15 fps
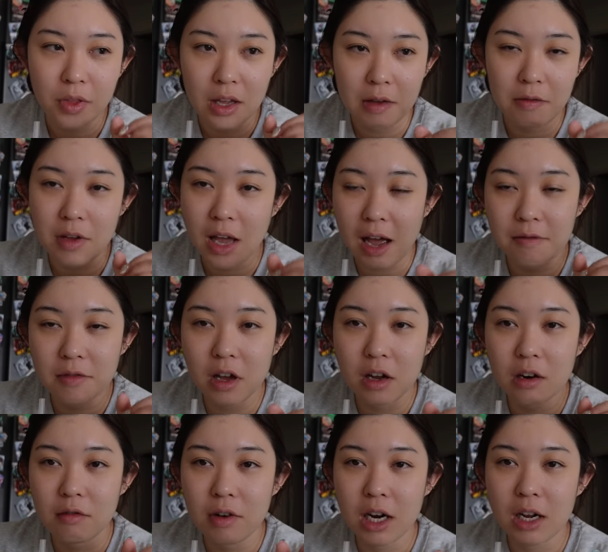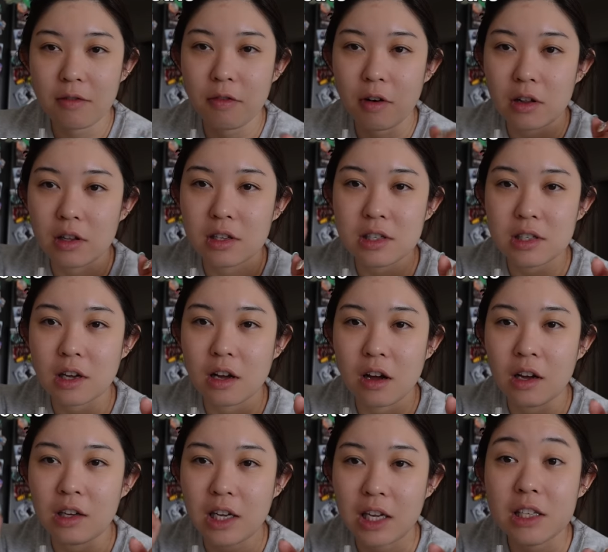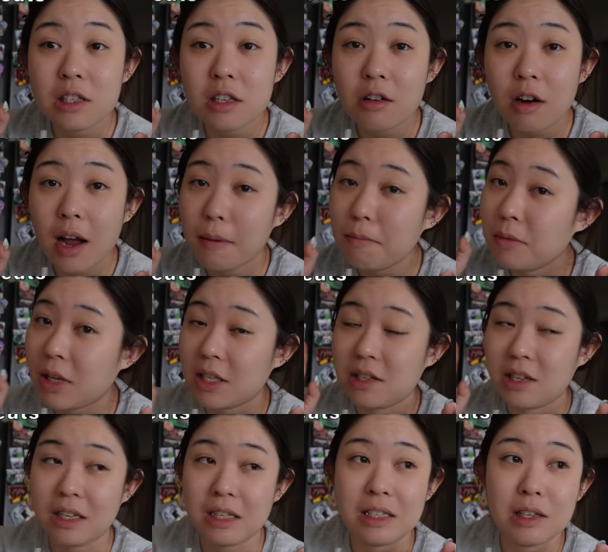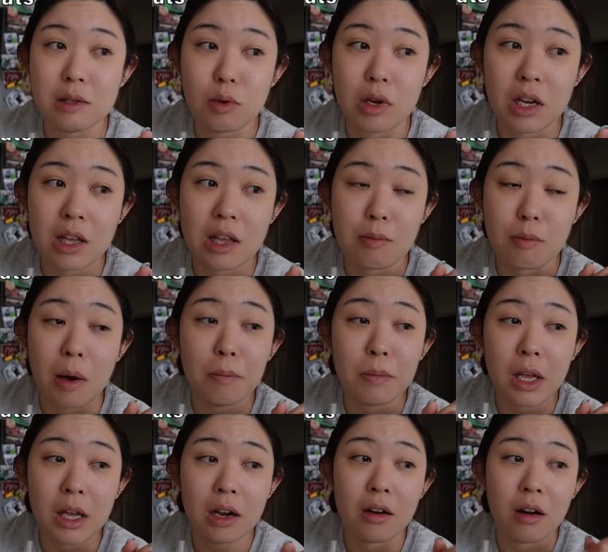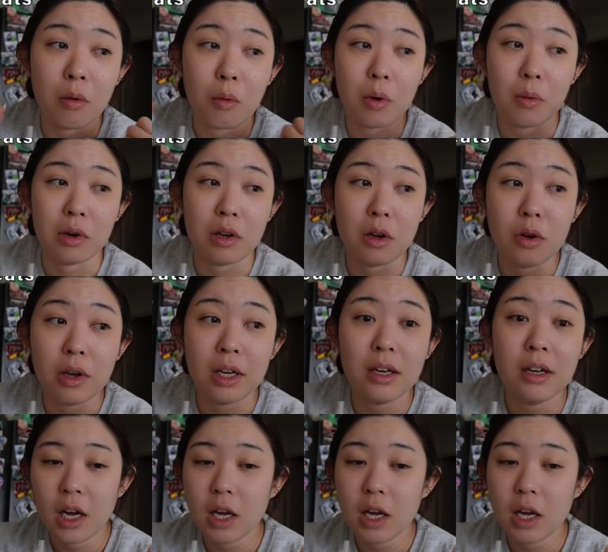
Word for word: If you have not already, follow us on Instagram. That's the easiest way to keep updated on what we're doing.